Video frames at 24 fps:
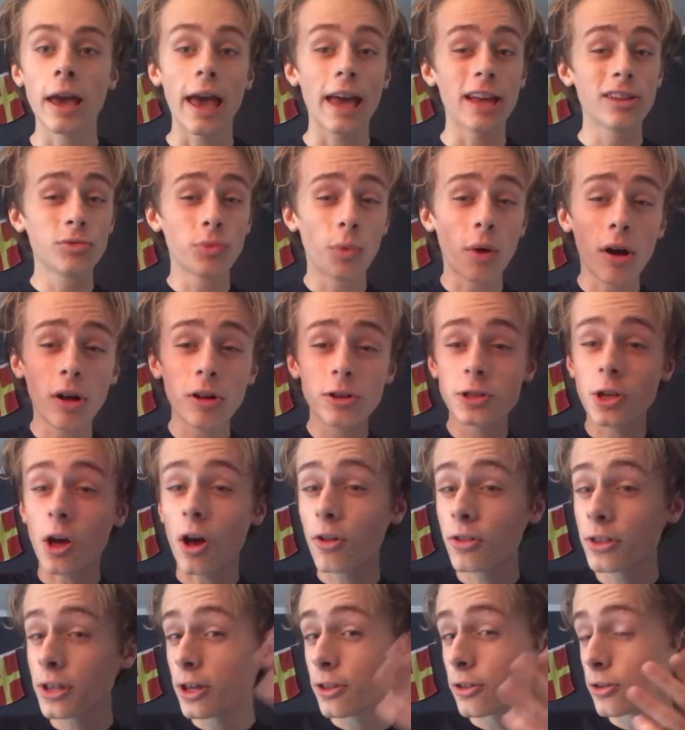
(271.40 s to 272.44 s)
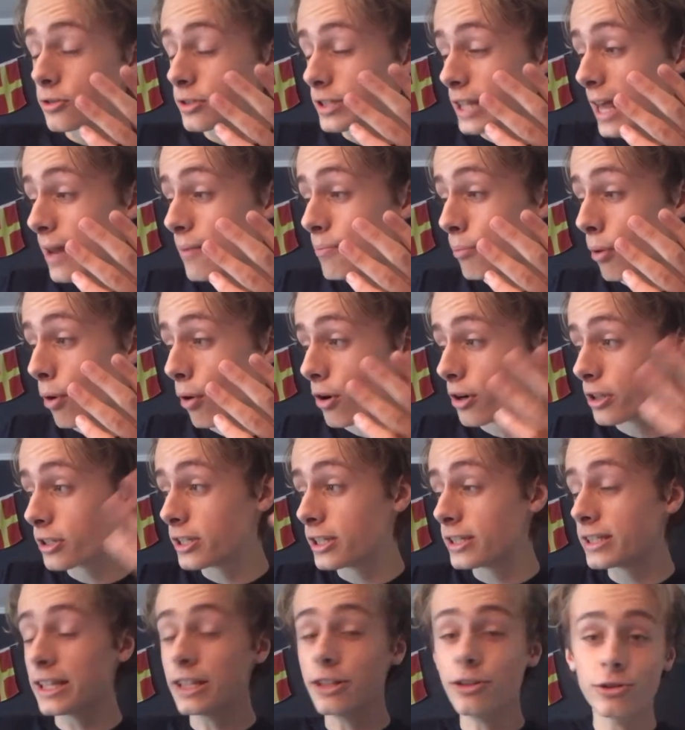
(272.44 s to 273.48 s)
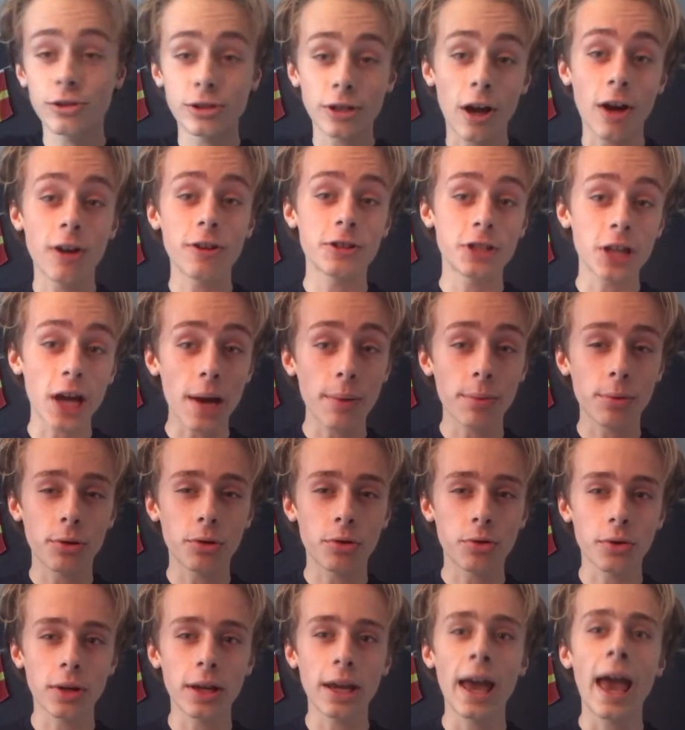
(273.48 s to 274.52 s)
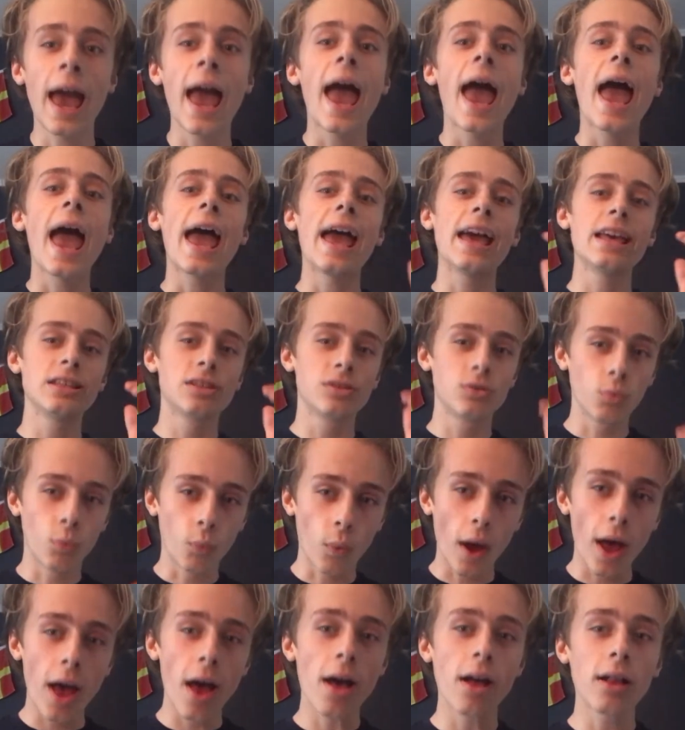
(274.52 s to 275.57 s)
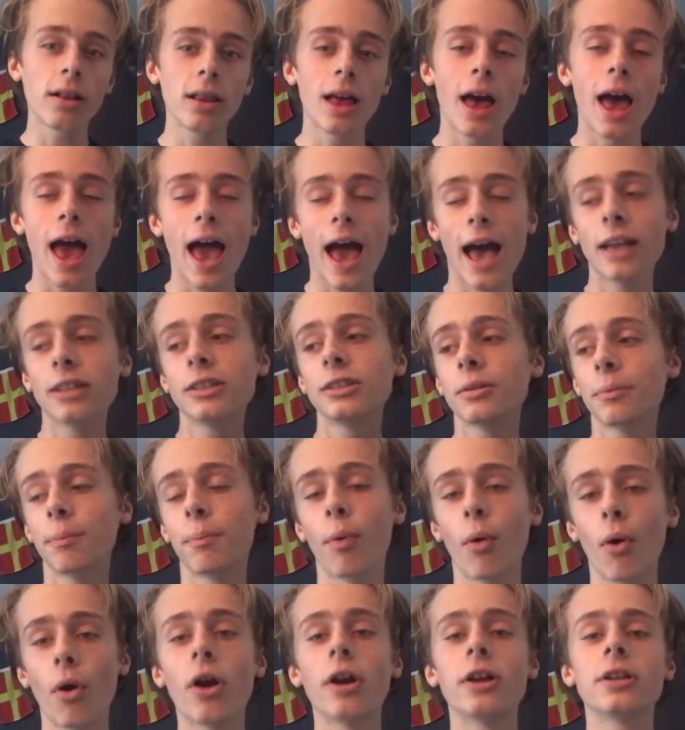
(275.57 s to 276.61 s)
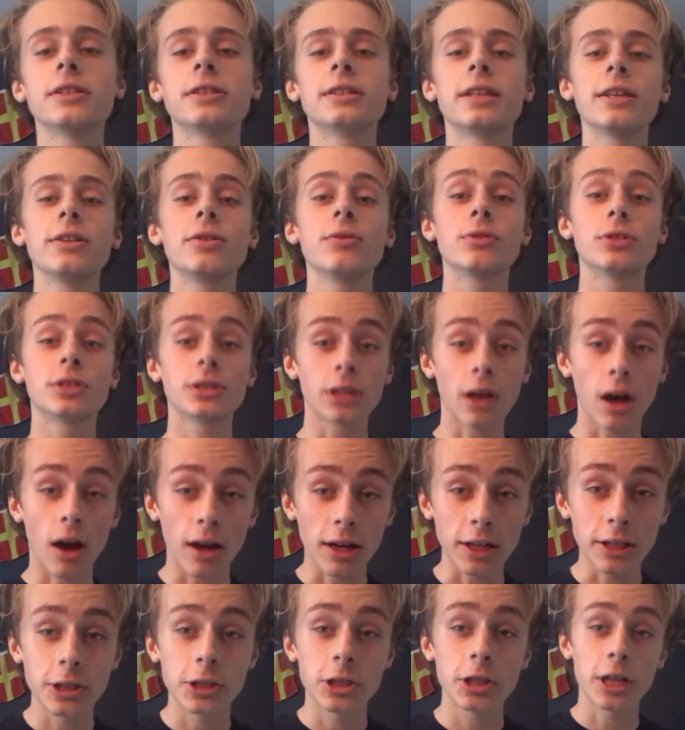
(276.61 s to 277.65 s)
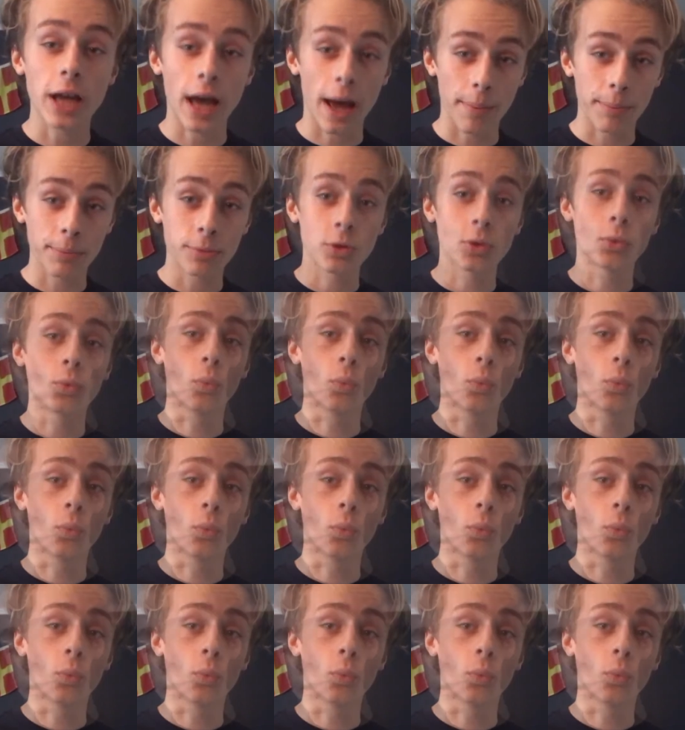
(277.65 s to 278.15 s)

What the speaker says: as well as all the other dead Borises that you saw in Chapter 3, as well as the Boris that you saw in Chapter 1.